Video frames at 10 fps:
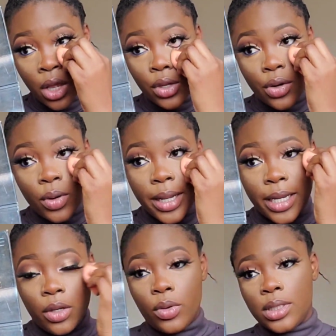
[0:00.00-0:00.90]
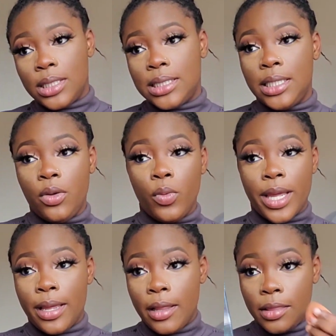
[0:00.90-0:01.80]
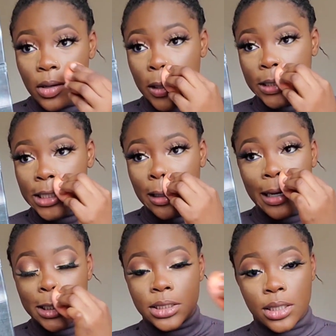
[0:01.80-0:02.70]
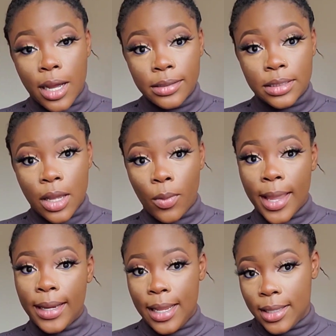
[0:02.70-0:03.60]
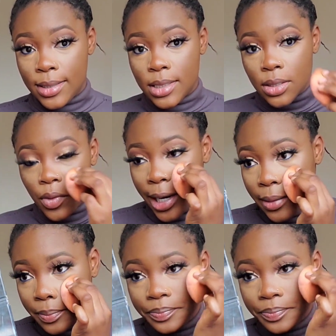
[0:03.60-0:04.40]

You don't want anyone to see where the concealer starts and where it ends, right?